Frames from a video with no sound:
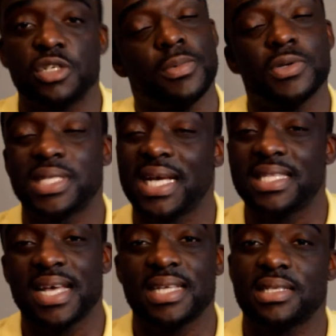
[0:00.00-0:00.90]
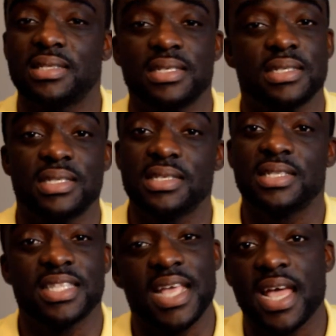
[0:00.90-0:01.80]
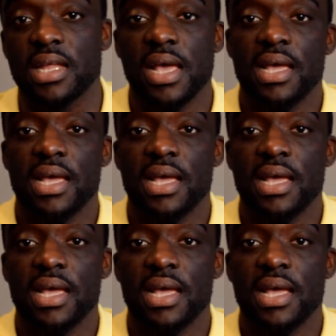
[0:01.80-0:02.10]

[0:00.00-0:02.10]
multitasking, this, and that.